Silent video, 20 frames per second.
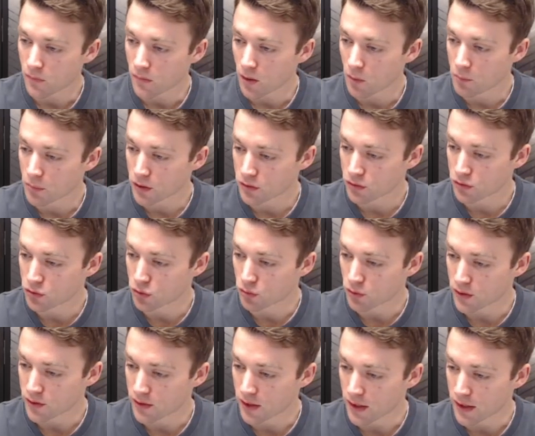but to
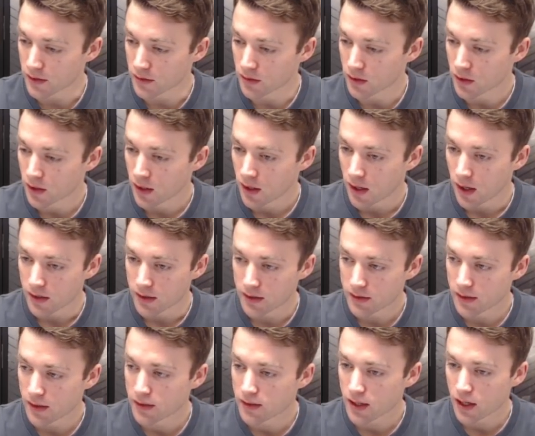resign. And he
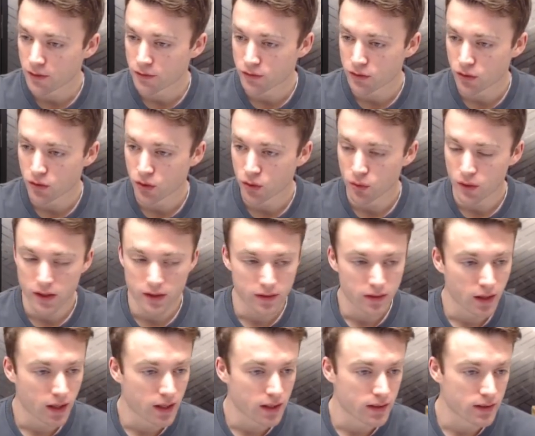did after queen
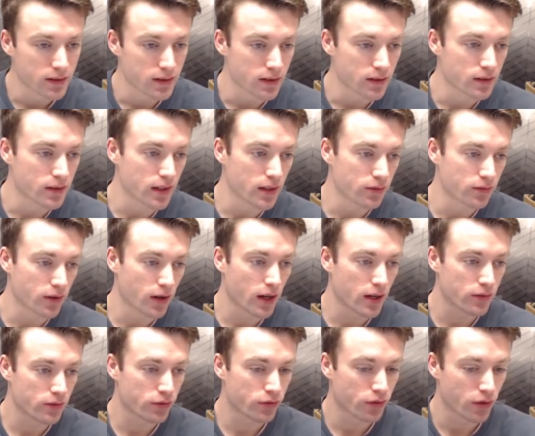takes
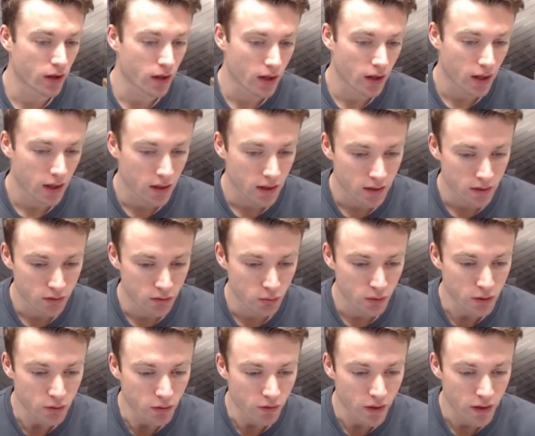d5, a
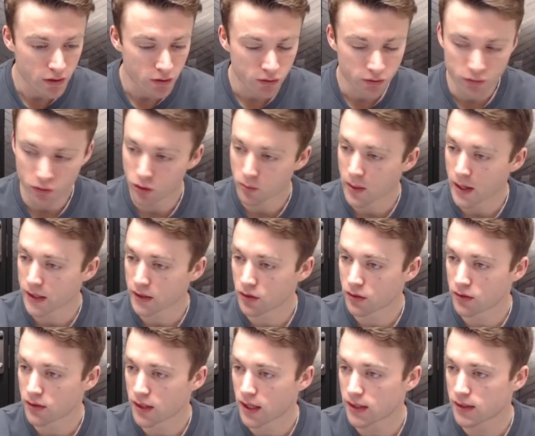sweet revenge for
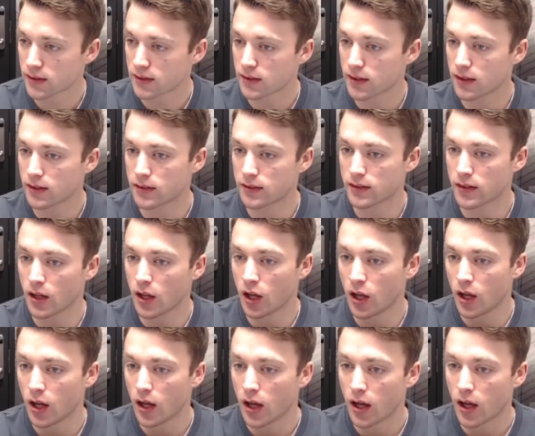Magnus against his
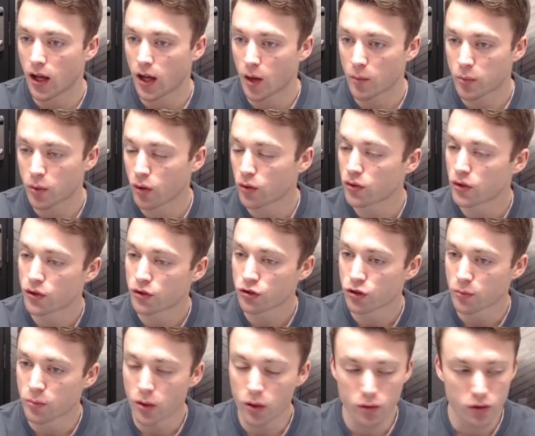
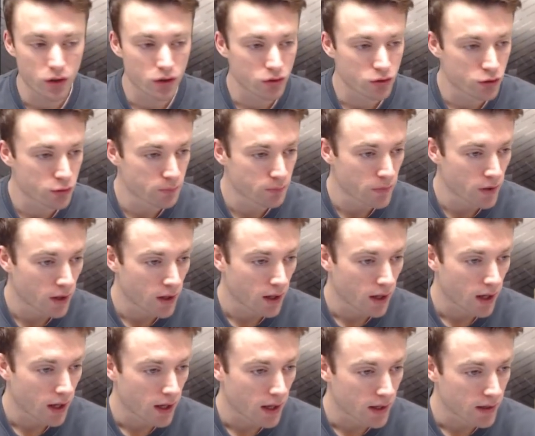Polish opponent,
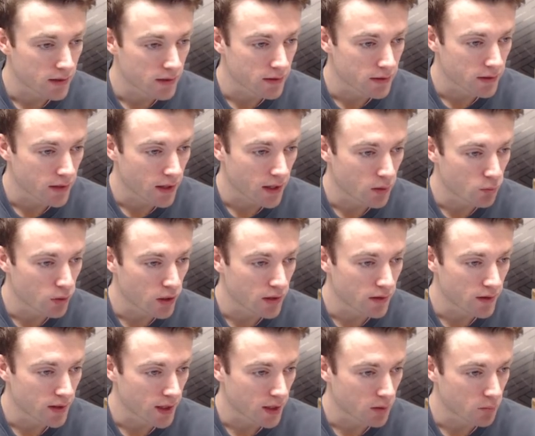and a
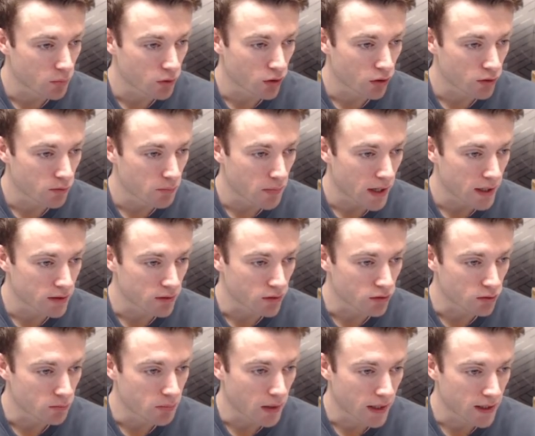win that brought
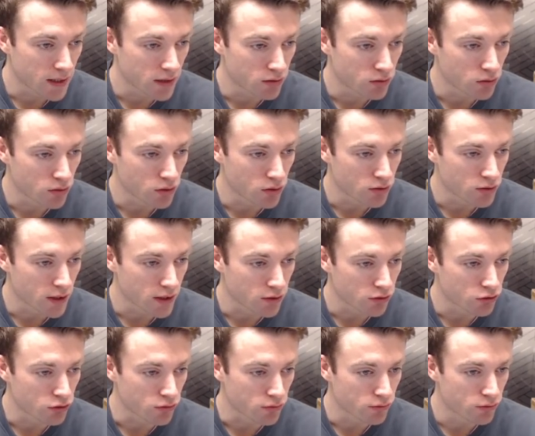Magnus back into
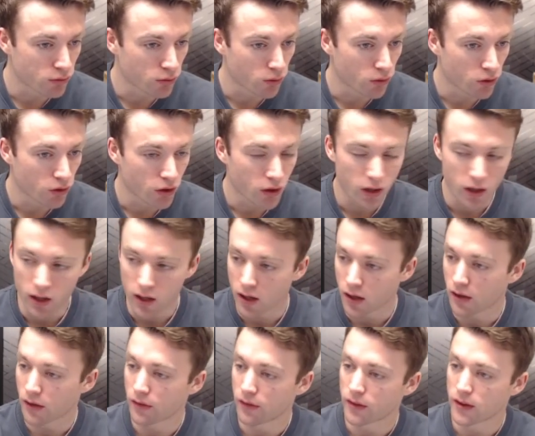contention for
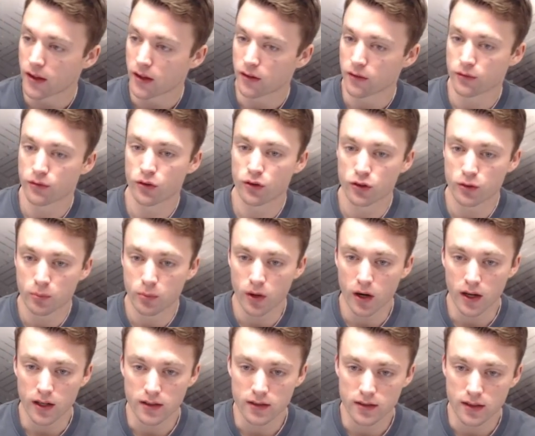the first
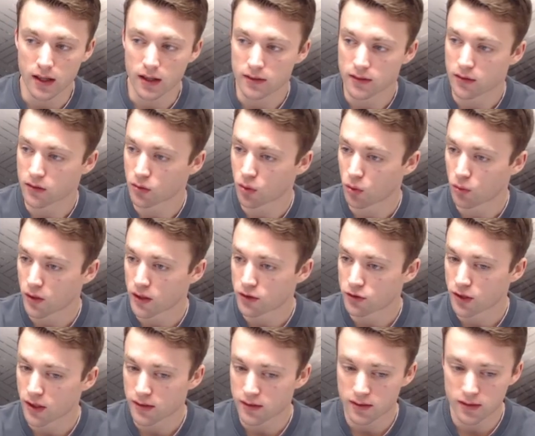prize at Norway
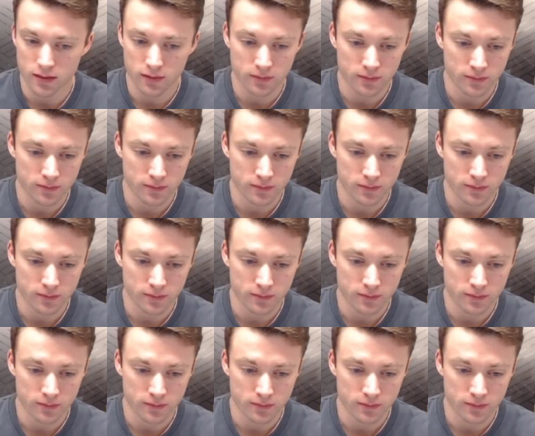Chess.